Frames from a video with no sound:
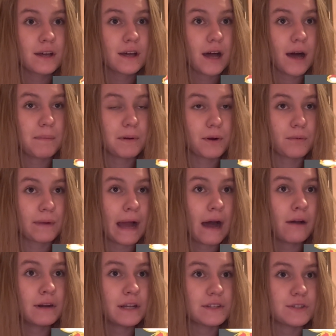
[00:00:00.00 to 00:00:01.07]
Up and
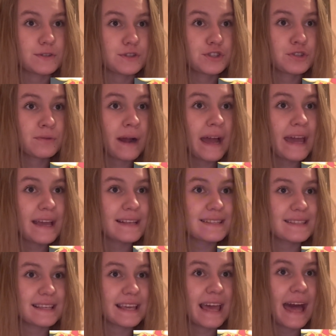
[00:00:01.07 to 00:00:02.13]
around into
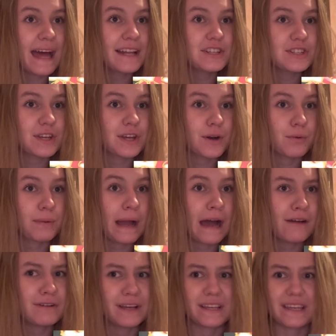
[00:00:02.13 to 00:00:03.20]
strikes, catch, and
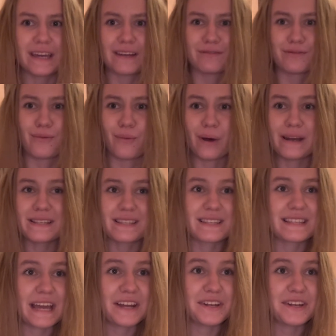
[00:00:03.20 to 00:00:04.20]
around. Again, what is this hand